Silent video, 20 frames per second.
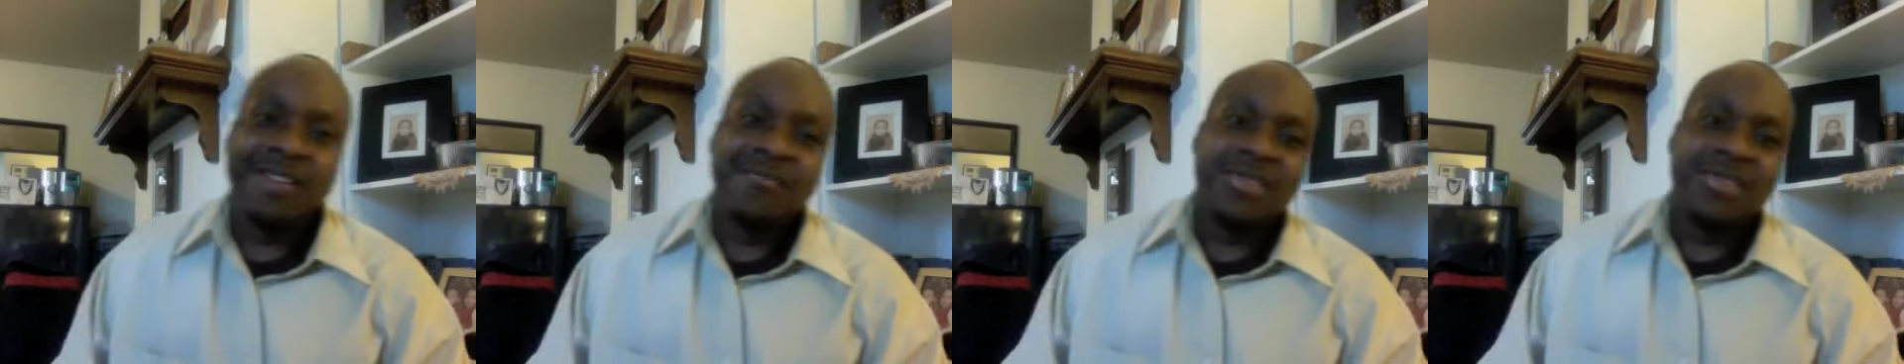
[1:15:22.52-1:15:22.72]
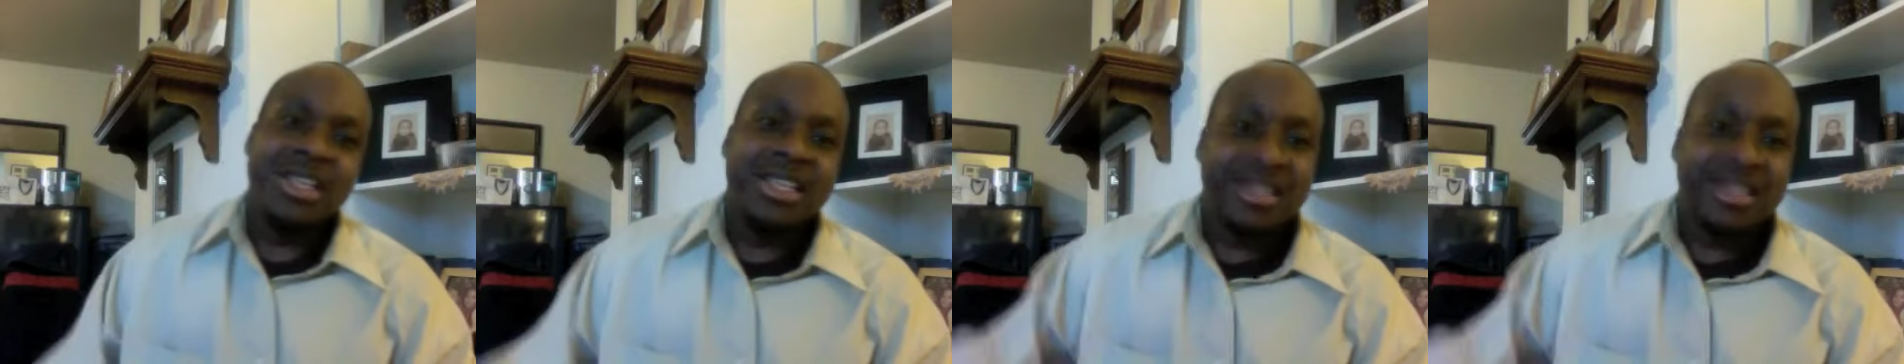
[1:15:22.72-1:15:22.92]

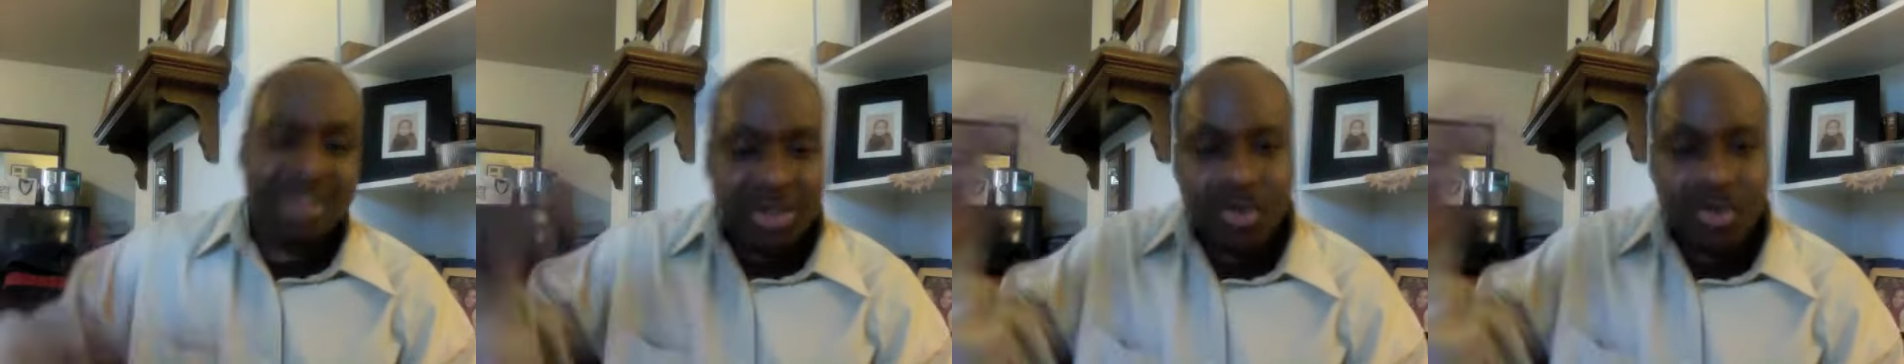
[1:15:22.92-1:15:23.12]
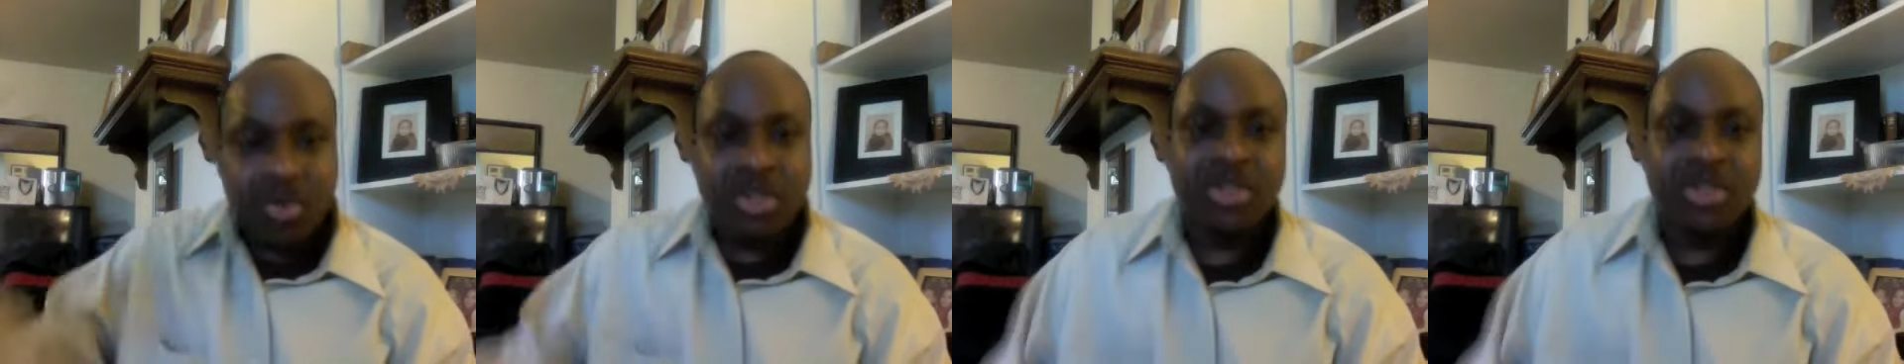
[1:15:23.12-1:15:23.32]
listen
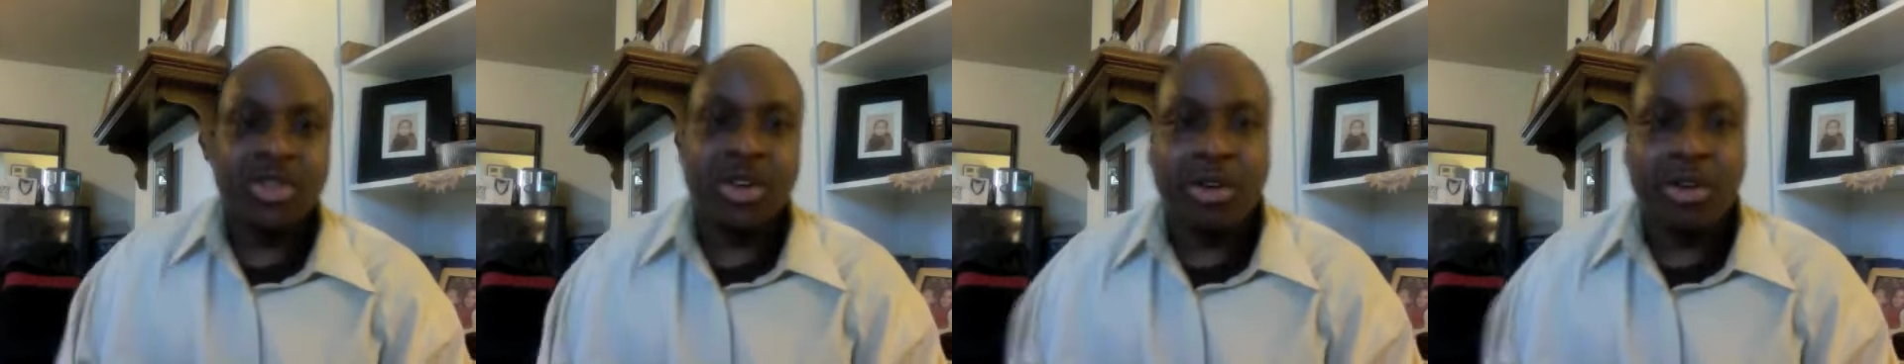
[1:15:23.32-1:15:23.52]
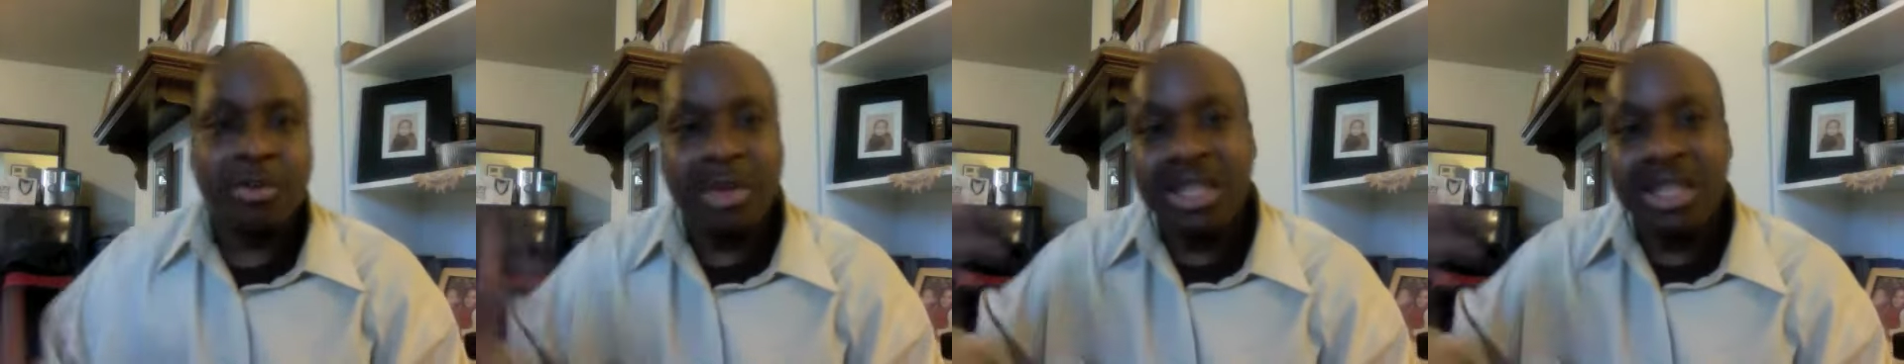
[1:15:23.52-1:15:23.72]
to a
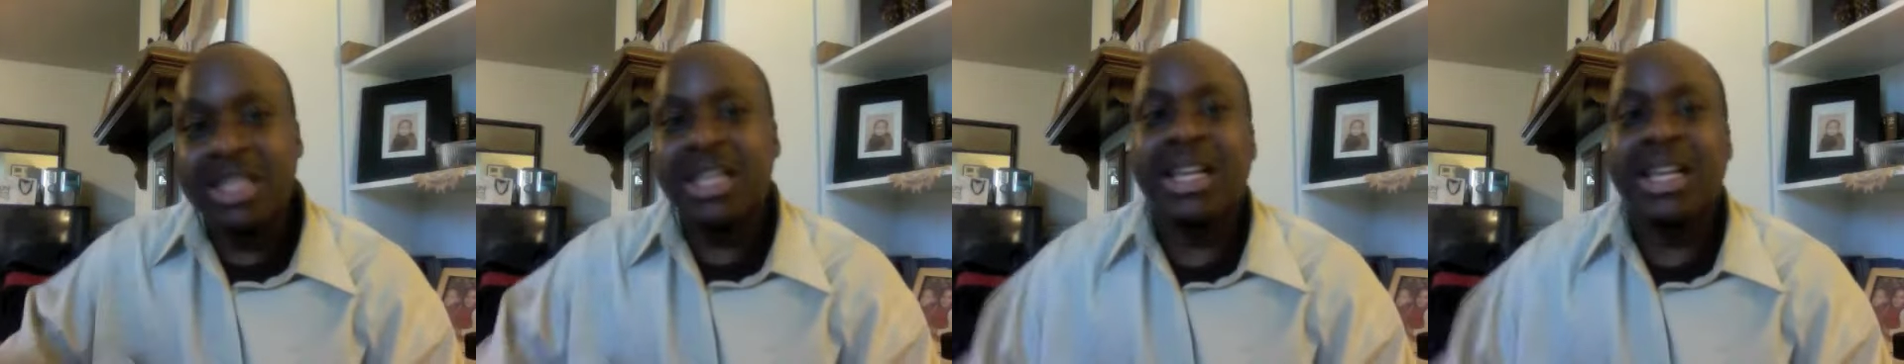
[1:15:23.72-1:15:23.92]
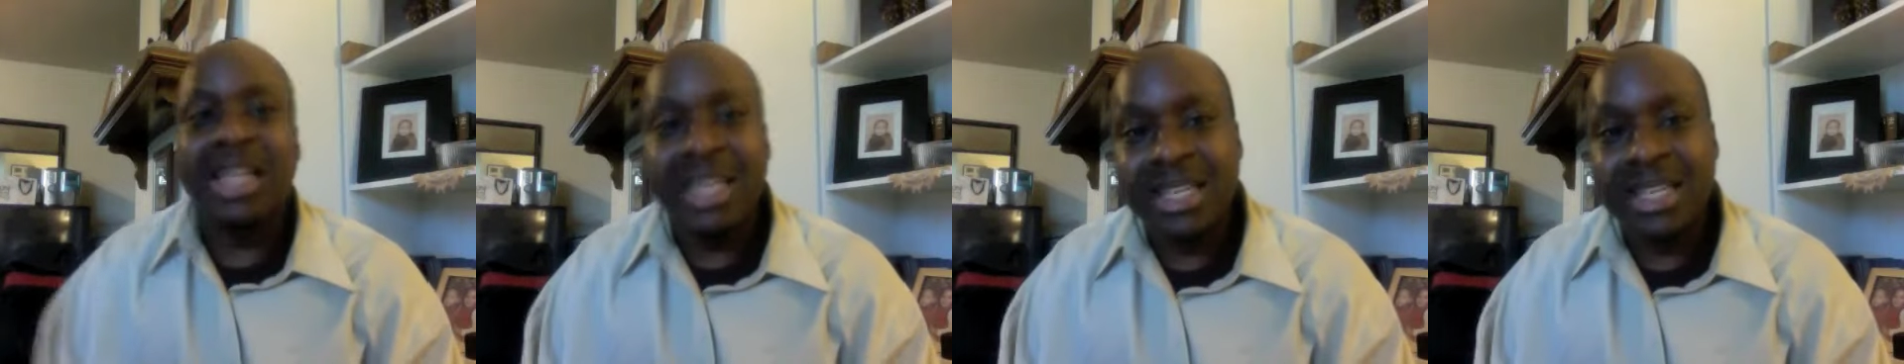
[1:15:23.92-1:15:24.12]
sermon,
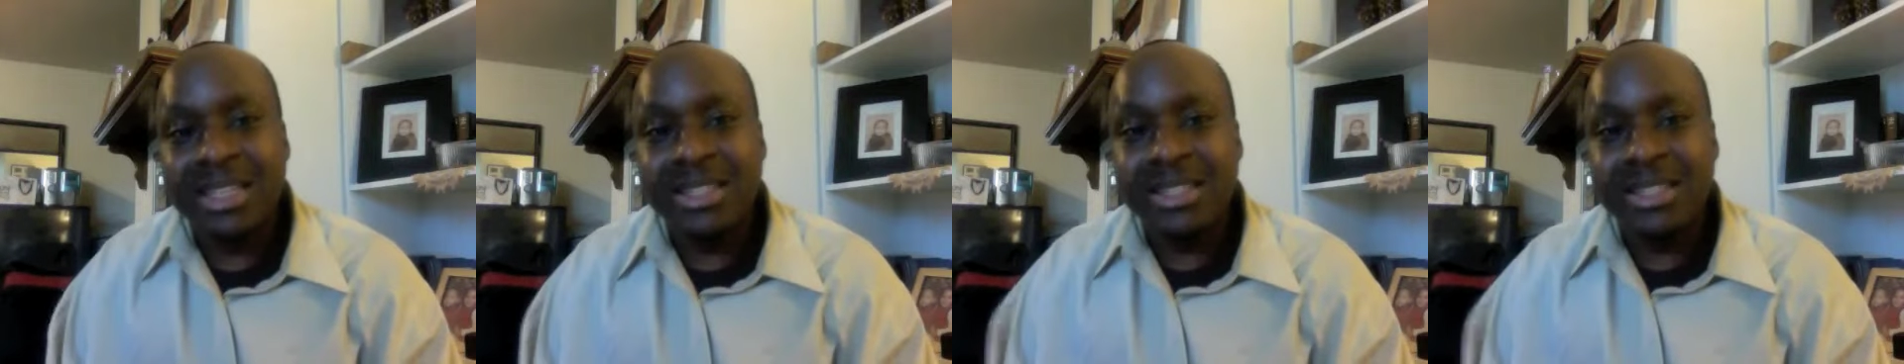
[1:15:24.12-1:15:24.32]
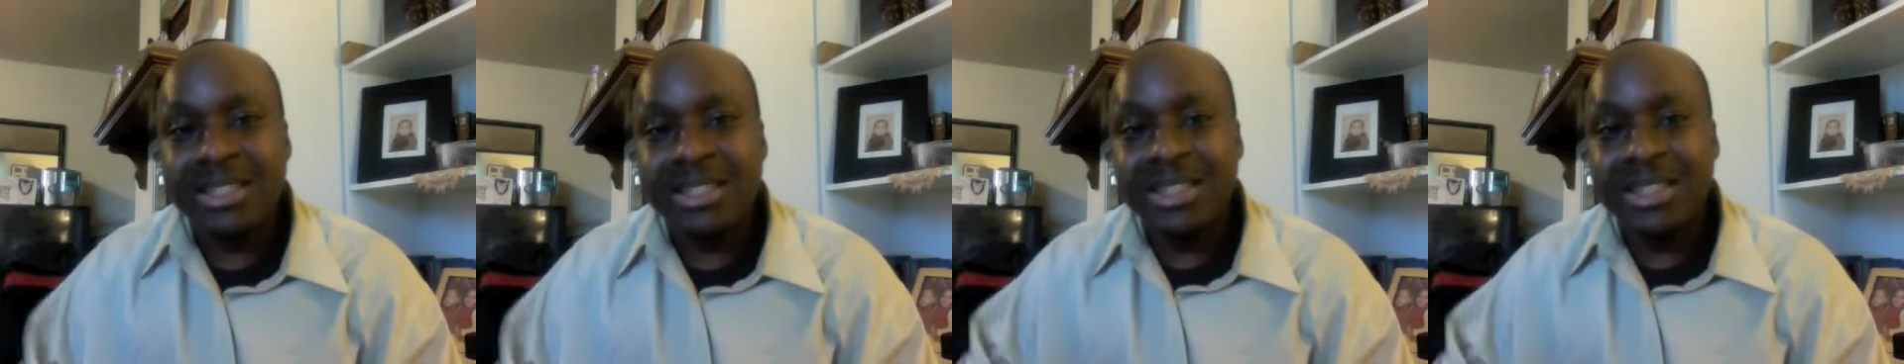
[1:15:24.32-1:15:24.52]

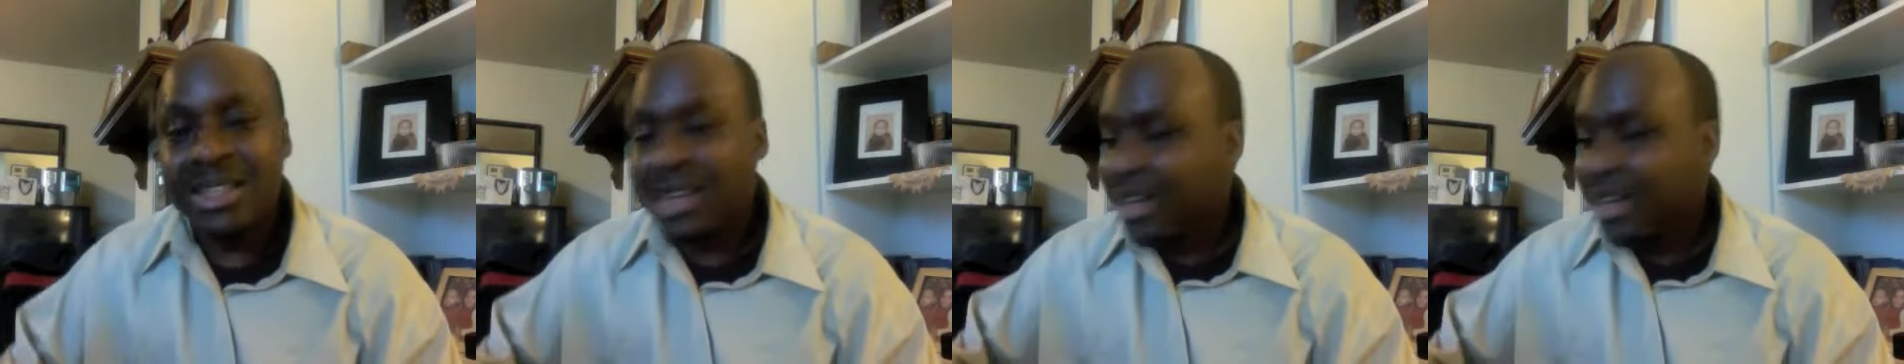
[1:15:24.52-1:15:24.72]
cleanse,